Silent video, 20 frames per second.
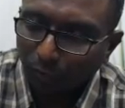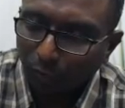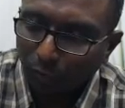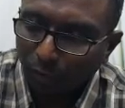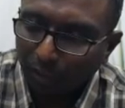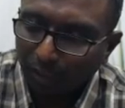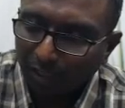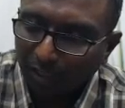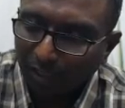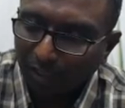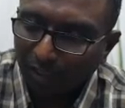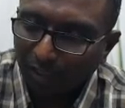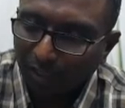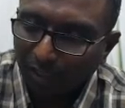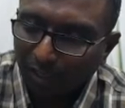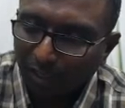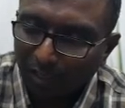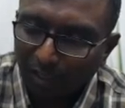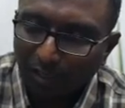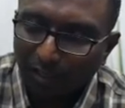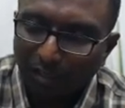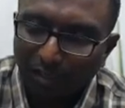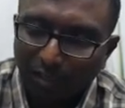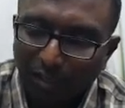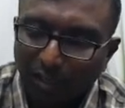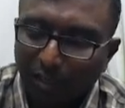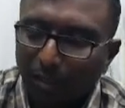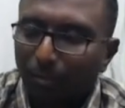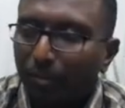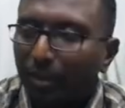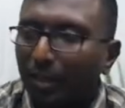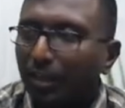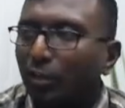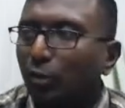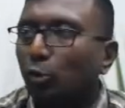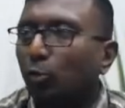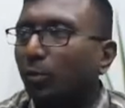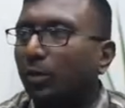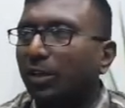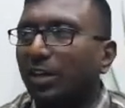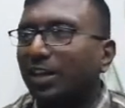you cannot call my group